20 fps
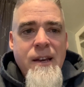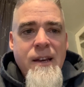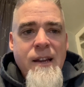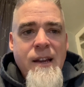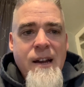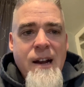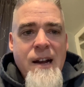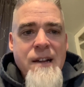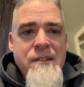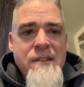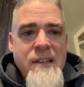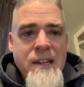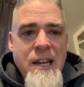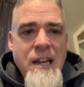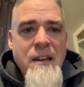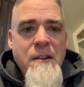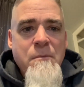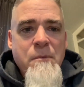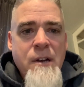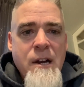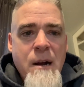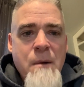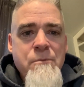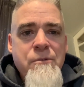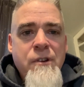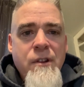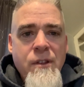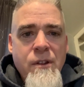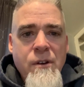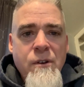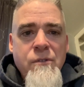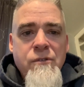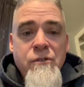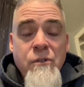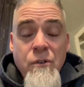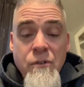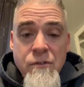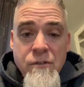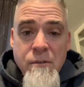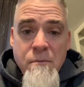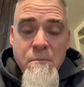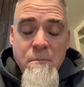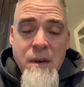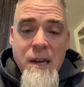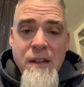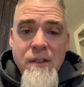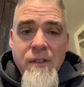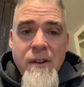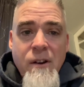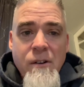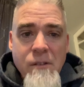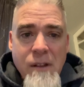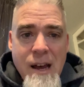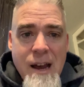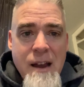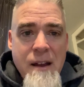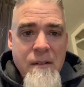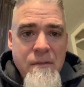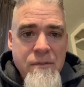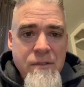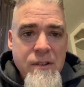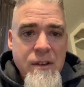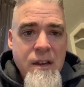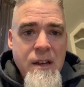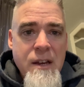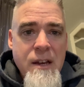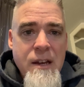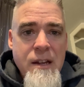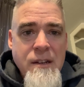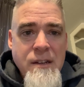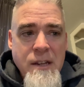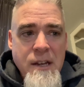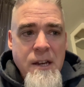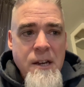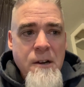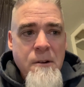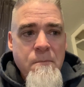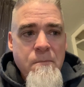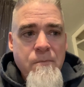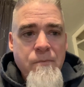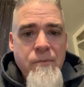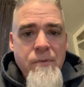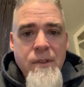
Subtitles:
God's kingdom comes to those who submit their lives to Him.